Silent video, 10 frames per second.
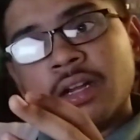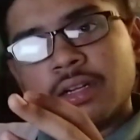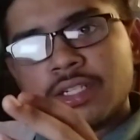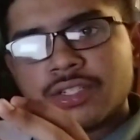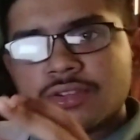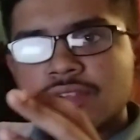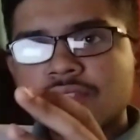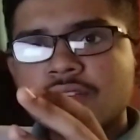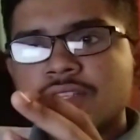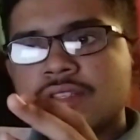
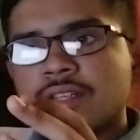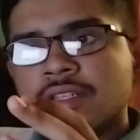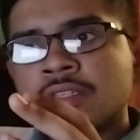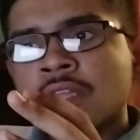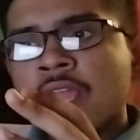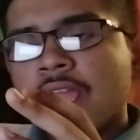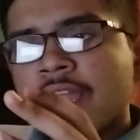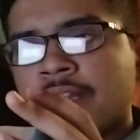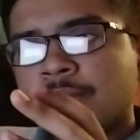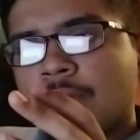constituencies
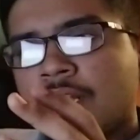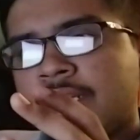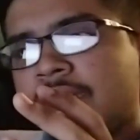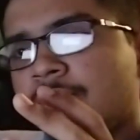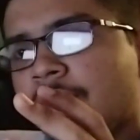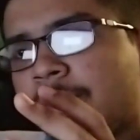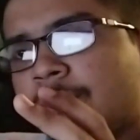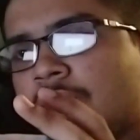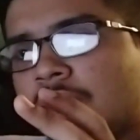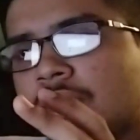and
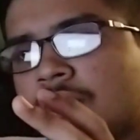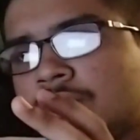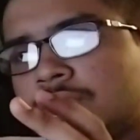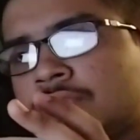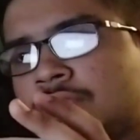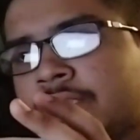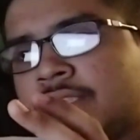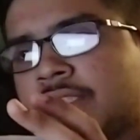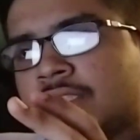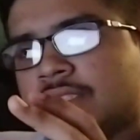multi-member
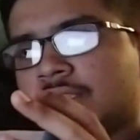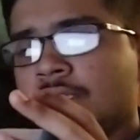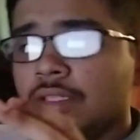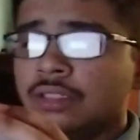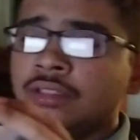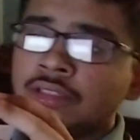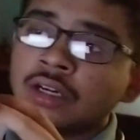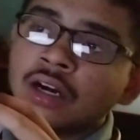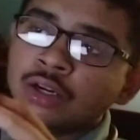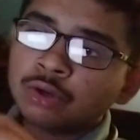constituencies.
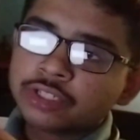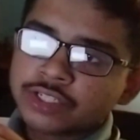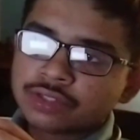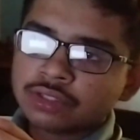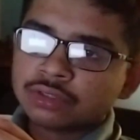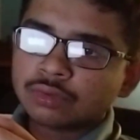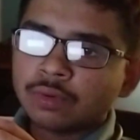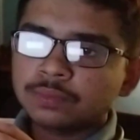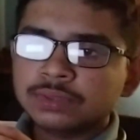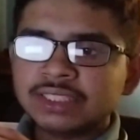The allocations
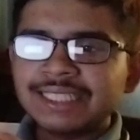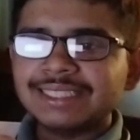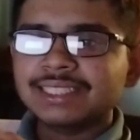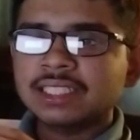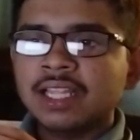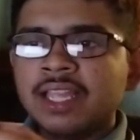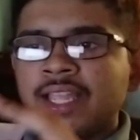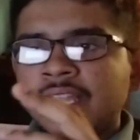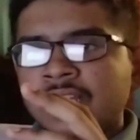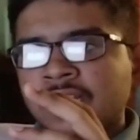of seats
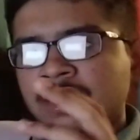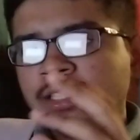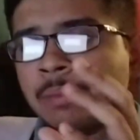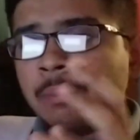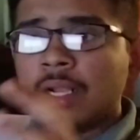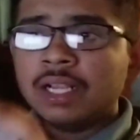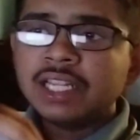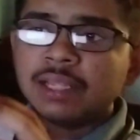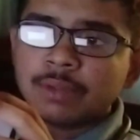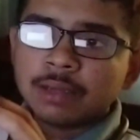in the
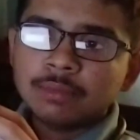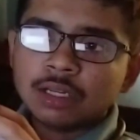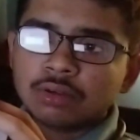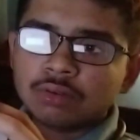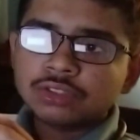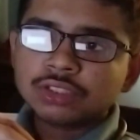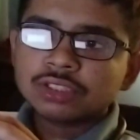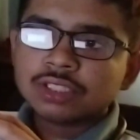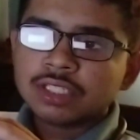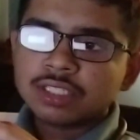multi-member
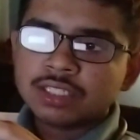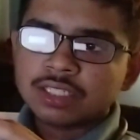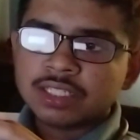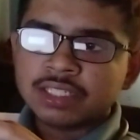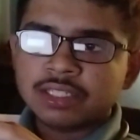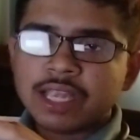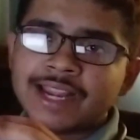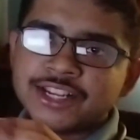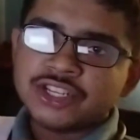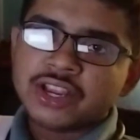constituencies is
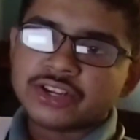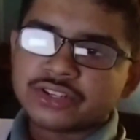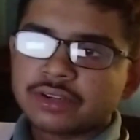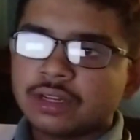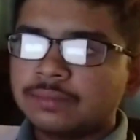adjusted